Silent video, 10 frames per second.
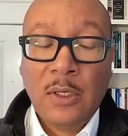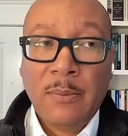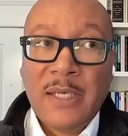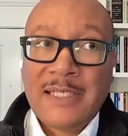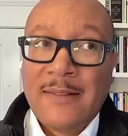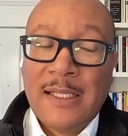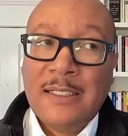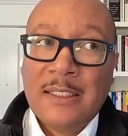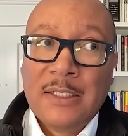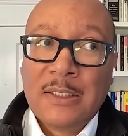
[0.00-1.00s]
because I
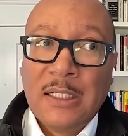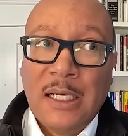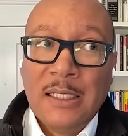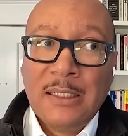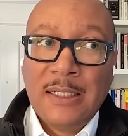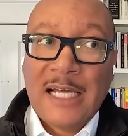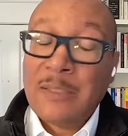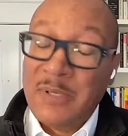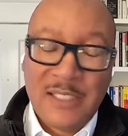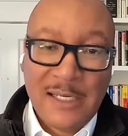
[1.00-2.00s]
think there's a, a, lot
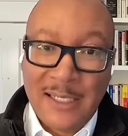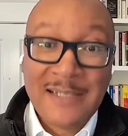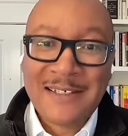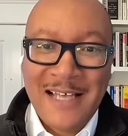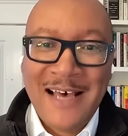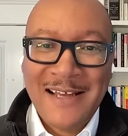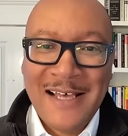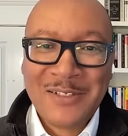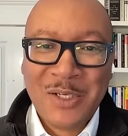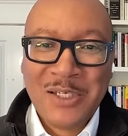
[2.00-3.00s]
to be said against that
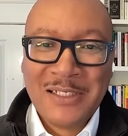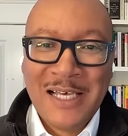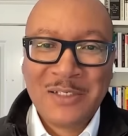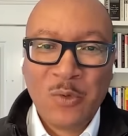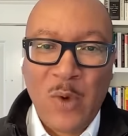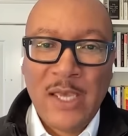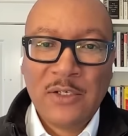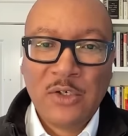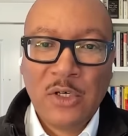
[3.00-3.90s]
as a as a way yeah.